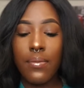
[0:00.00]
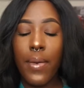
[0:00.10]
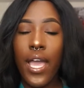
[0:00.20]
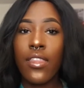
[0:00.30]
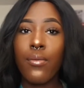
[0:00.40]

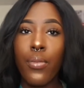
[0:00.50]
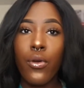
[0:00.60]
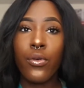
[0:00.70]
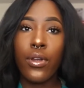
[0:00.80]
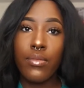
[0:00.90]
by the
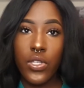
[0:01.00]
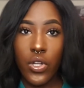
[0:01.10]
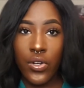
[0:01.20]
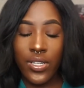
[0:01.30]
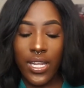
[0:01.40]
program
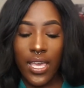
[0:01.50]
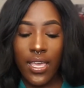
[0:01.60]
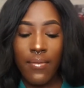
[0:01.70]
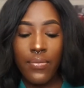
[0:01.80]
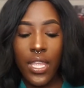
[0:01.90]
start date.